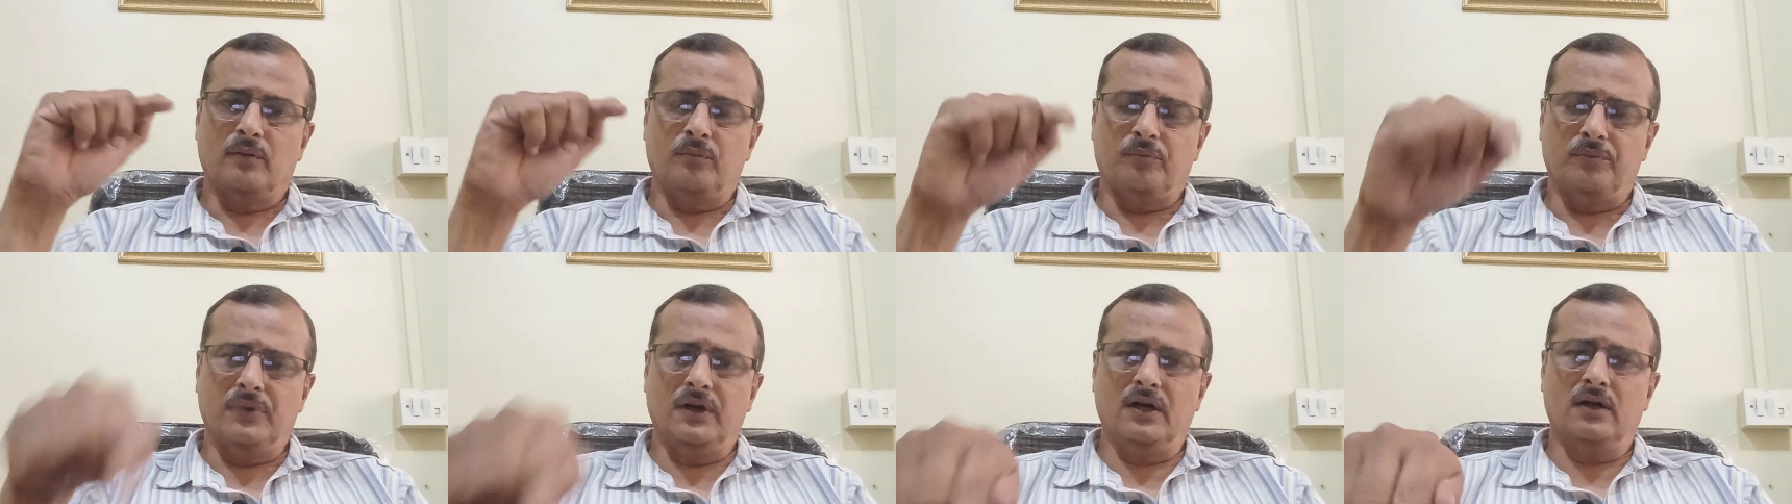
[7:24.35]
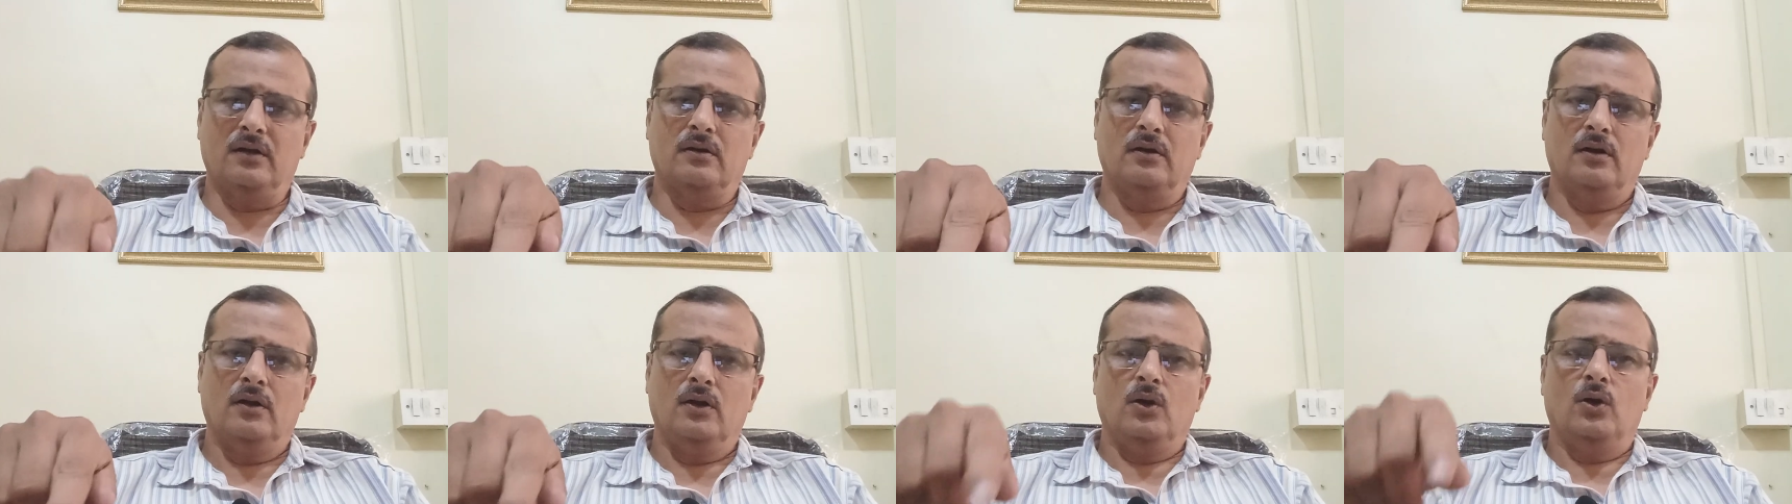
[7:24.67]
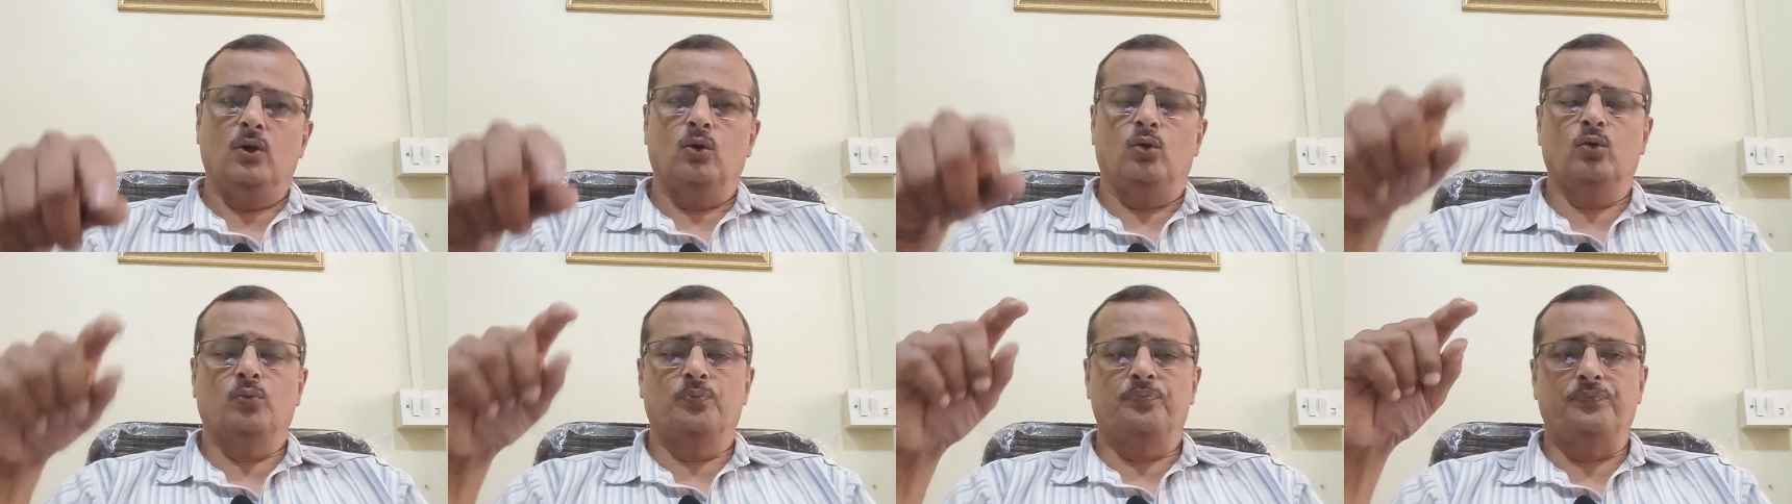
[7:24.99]

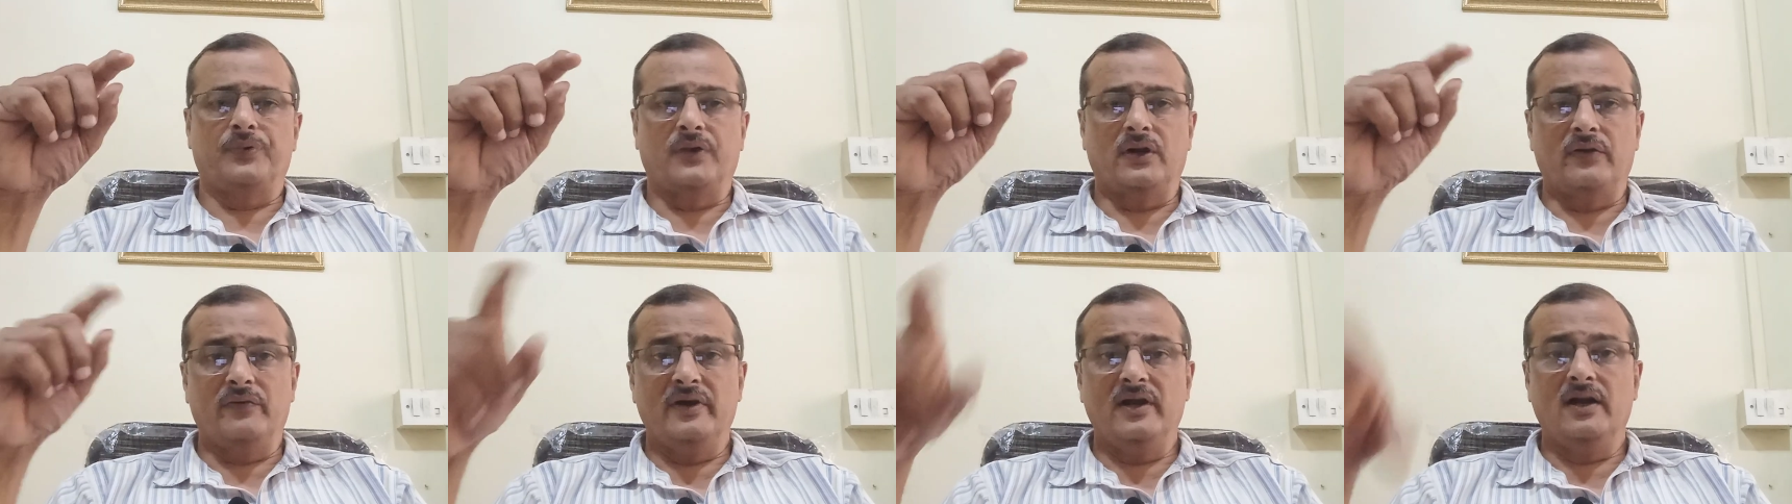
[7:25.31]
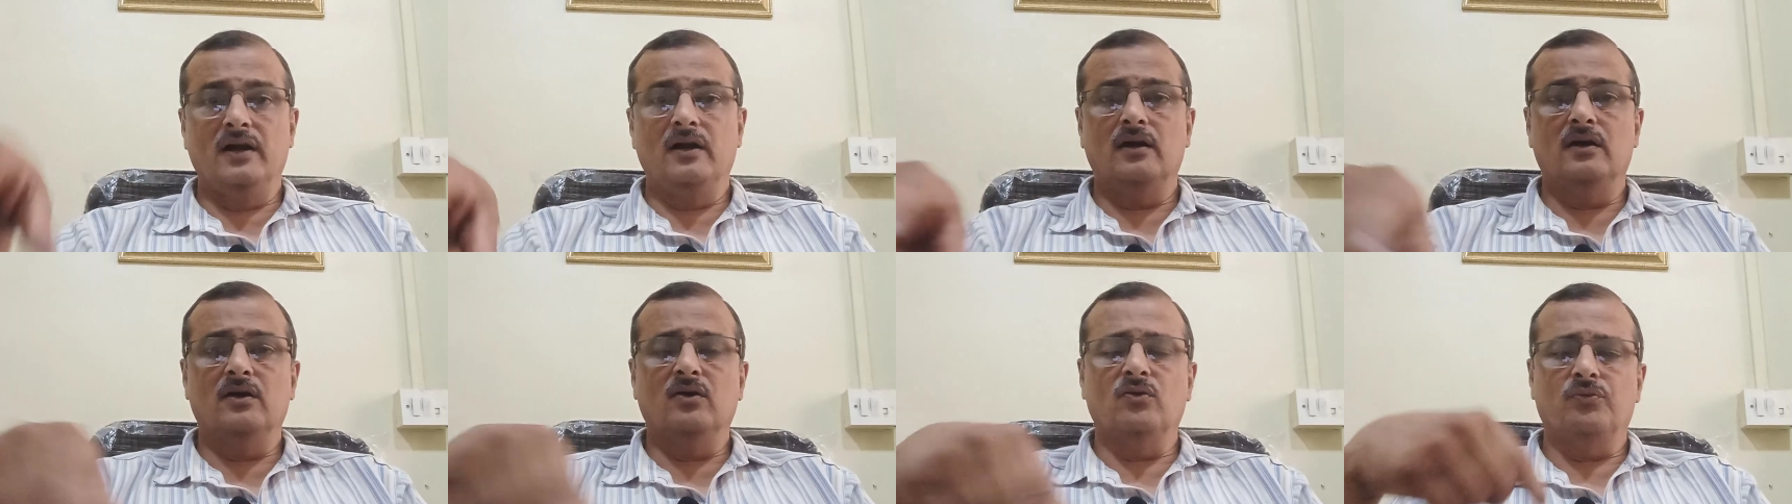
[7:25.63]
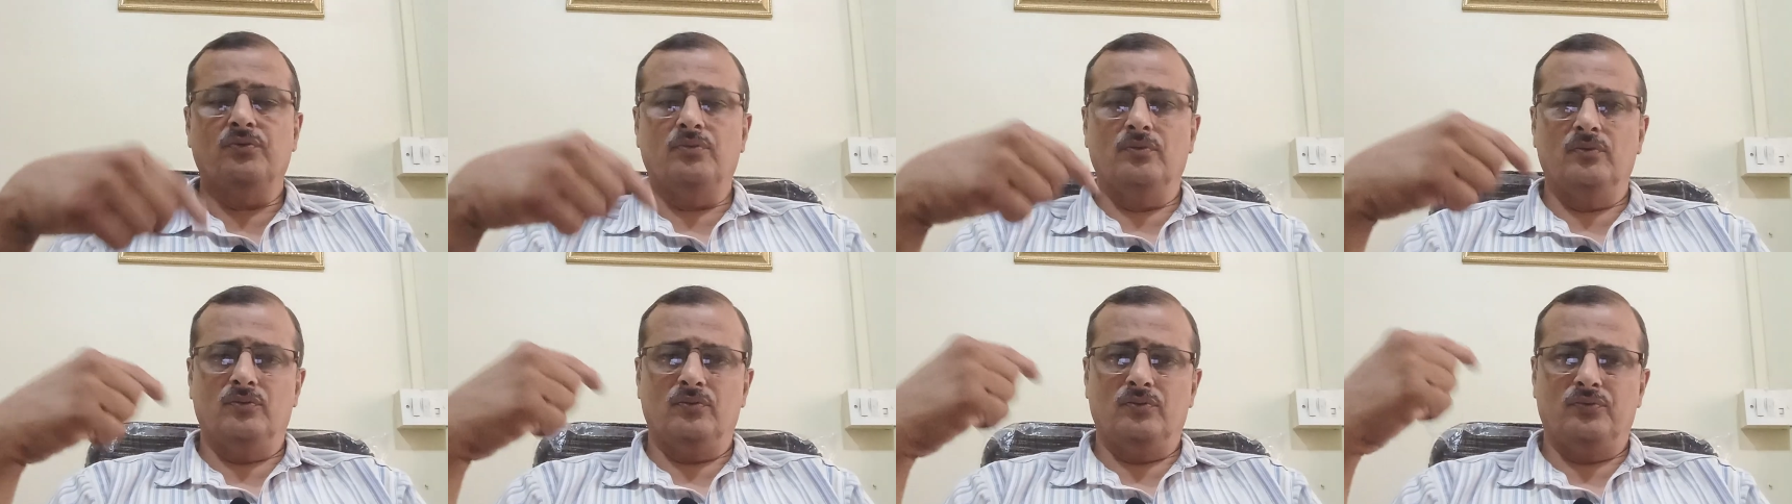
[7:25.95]
but to prevent the
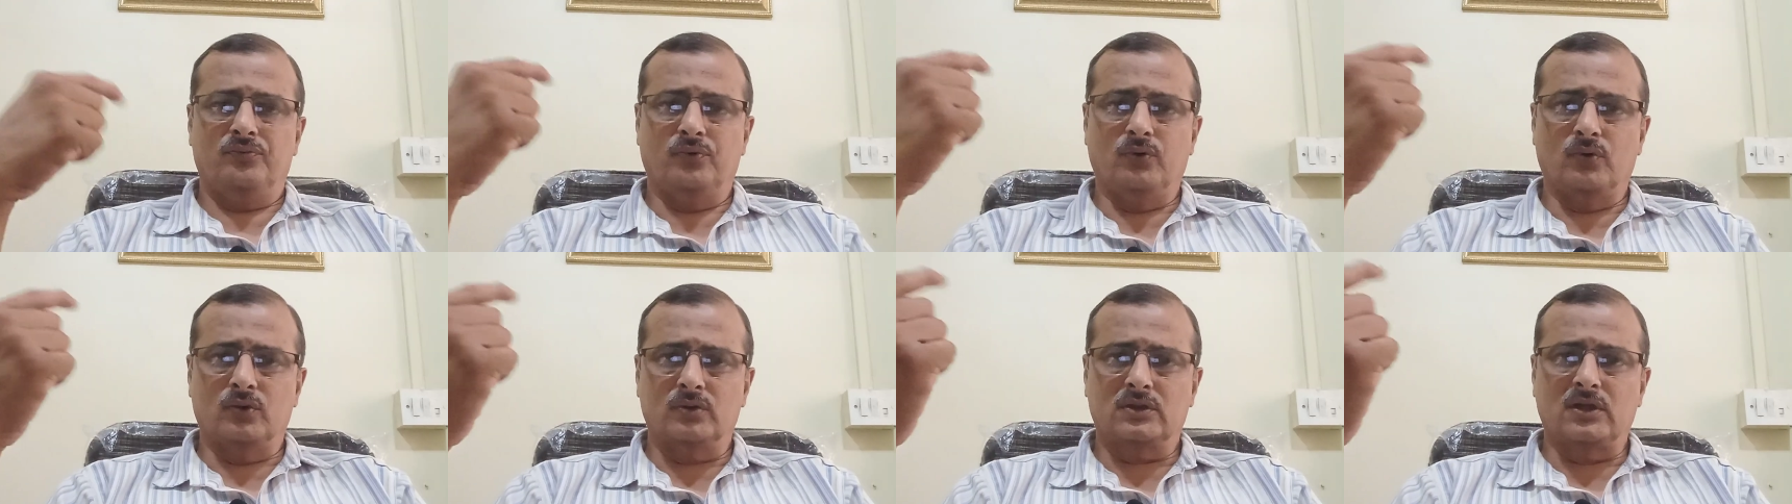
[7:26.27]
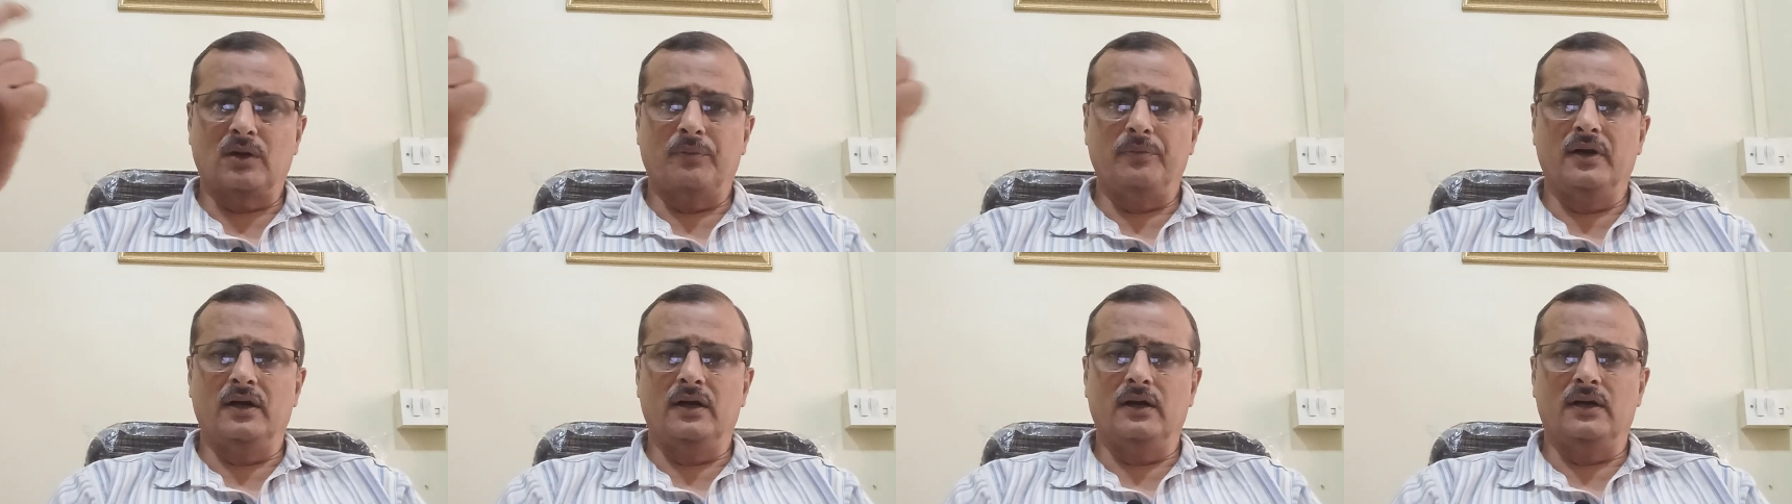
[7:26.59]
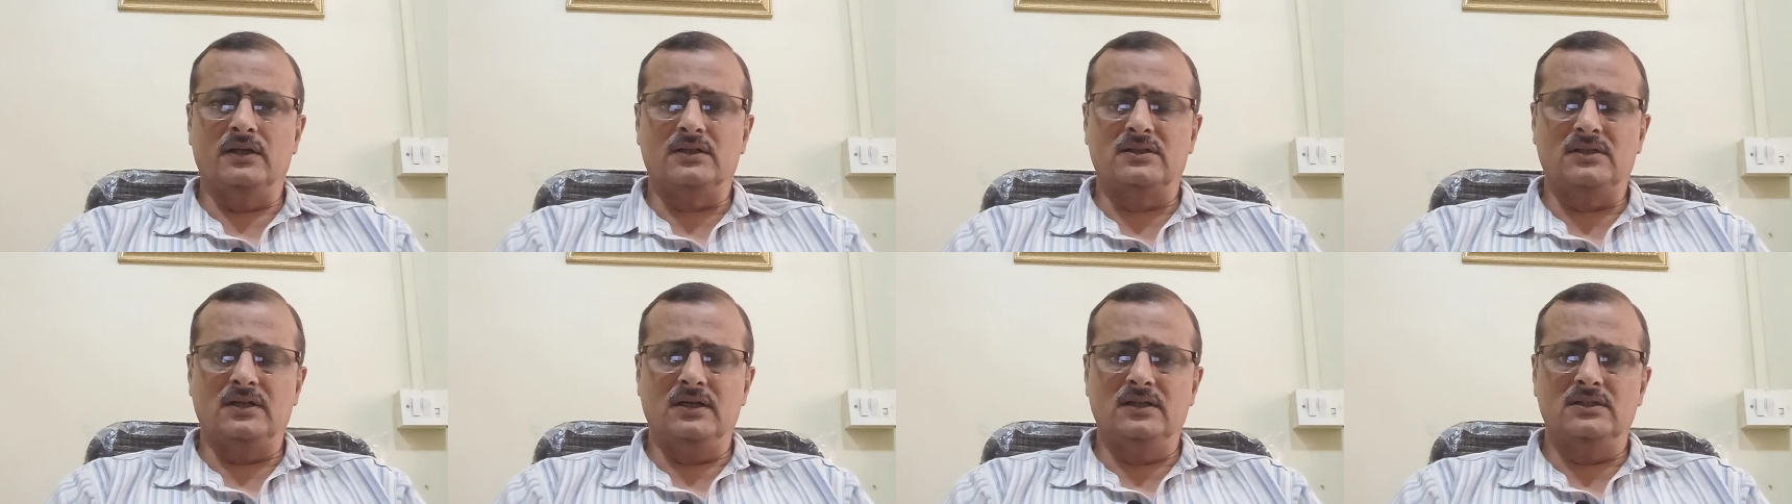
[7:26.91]
forthcoming
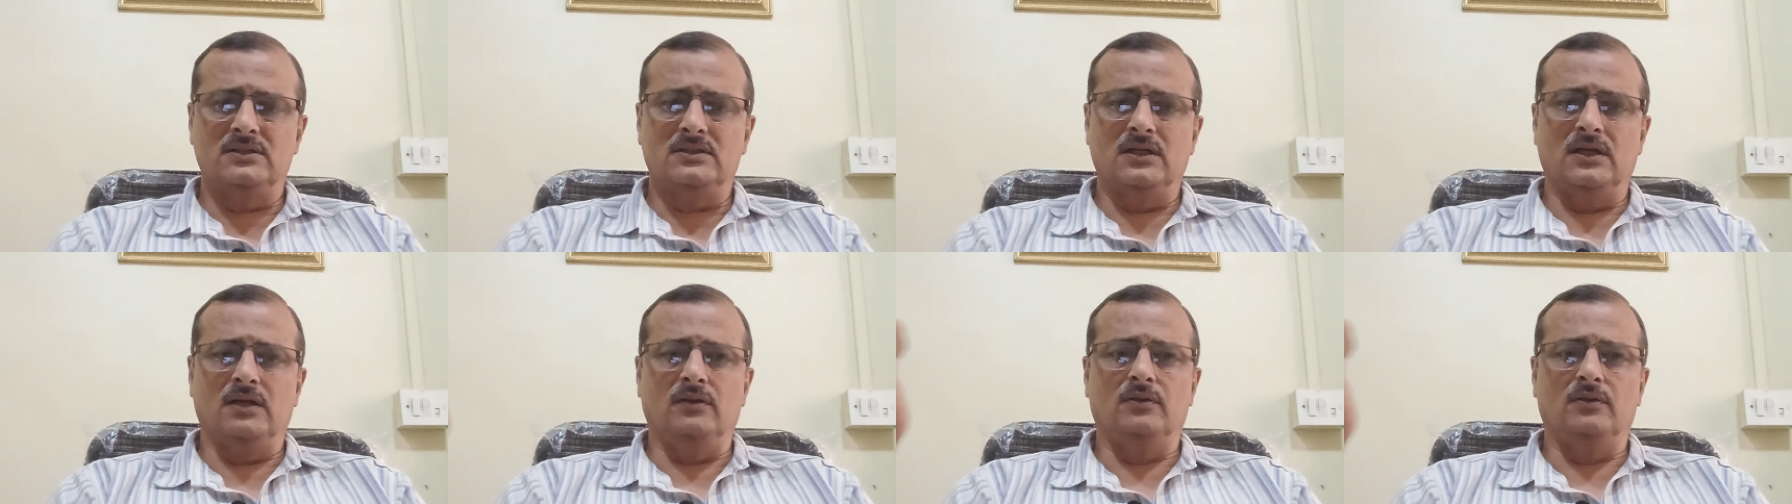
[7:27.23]
disease,